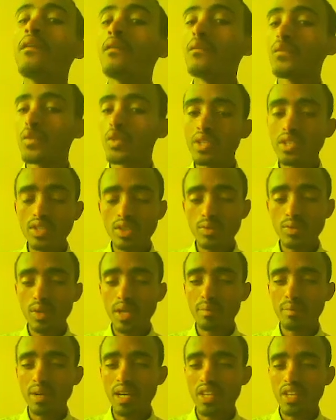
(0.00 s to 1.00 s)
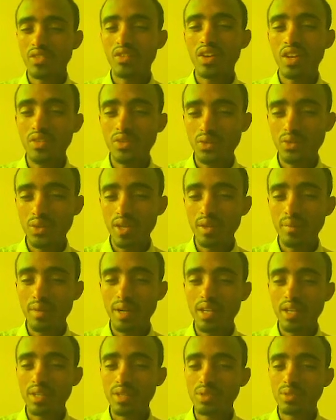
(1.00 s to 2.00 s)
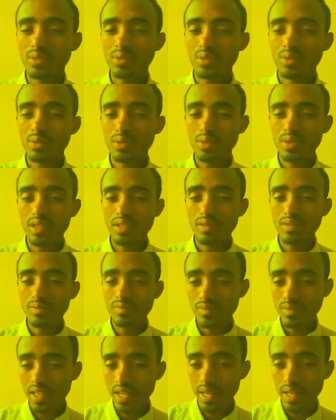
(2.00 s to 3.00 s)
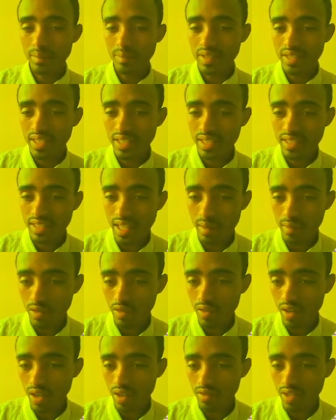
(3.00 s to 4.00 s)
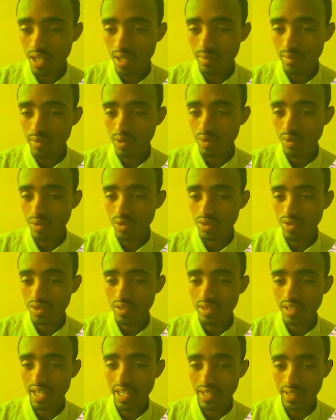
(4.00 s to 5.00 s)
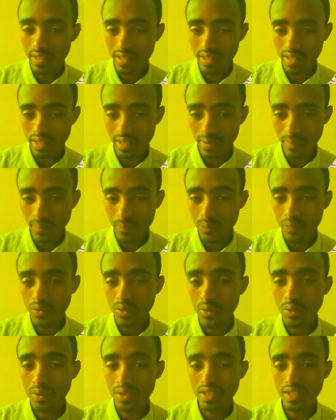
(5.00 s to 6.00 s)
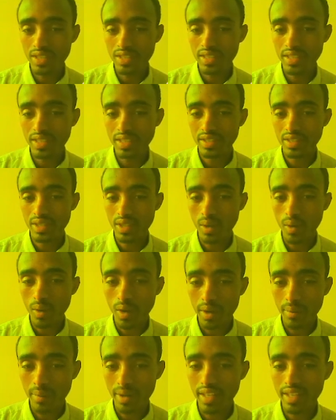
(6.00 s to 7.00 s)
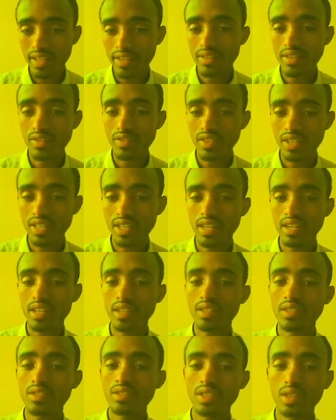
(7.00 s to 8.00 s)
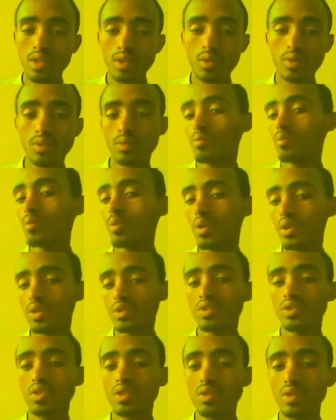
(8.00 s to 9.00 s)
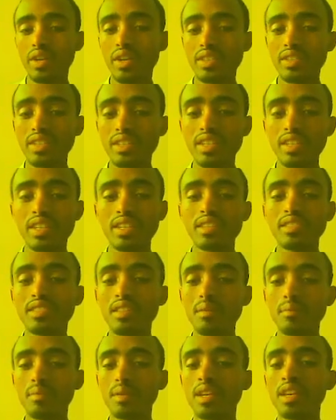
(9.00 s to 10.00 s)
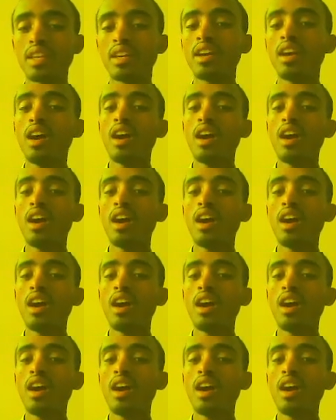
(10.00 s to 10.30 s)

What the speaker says: 6 square plus 5 square minus 2 times 6 times 5 times cos 10 degree, which is 61 minus 59.08 degrees. Simply